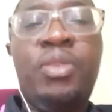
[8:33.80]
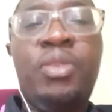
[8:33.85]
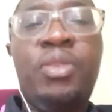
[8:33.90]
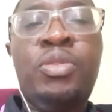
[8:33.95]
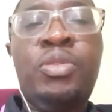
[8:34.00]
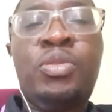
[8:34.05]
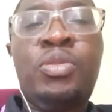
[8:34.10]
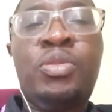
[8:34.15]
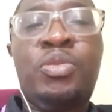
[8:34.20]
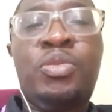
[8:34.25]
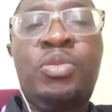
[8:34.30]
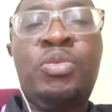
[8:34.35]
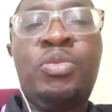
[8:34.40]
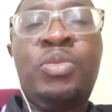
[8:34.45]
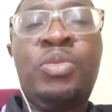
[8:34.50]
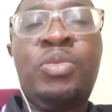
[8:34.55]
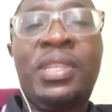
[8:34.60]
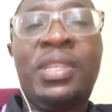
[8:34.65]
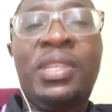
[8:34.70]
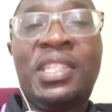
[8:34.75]
He goes
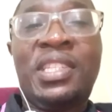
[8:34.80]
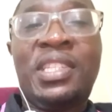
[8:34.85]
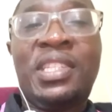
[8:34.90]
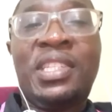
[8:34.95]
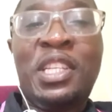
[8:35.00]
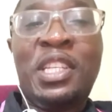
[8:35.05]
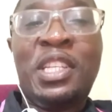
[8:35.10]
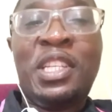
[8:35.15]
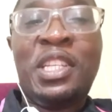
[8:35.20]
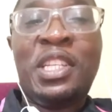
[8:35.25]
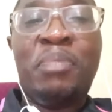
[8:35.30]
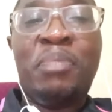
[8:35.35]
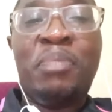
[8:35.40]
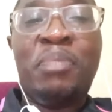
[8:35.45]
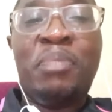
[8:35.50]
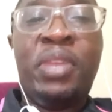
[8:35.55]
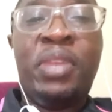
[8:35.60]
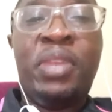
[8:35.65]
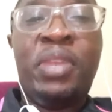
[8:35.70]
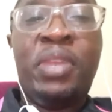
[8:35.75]
to his church,
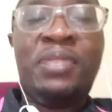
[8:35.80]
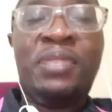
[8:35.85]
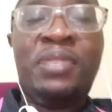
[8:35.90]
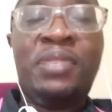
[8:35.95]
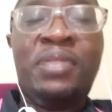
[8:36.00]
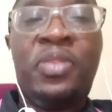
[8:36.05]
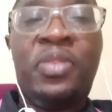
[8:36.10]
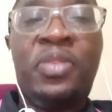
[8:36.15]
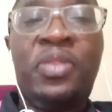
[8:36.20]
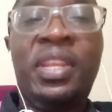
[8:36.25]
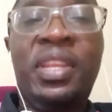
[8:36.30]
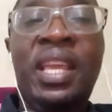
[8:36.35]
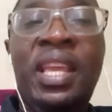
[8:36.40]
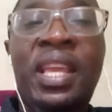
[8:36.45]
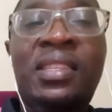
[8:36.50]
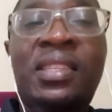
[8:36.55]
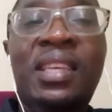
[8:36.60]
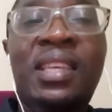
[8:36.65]
prays for 3 days,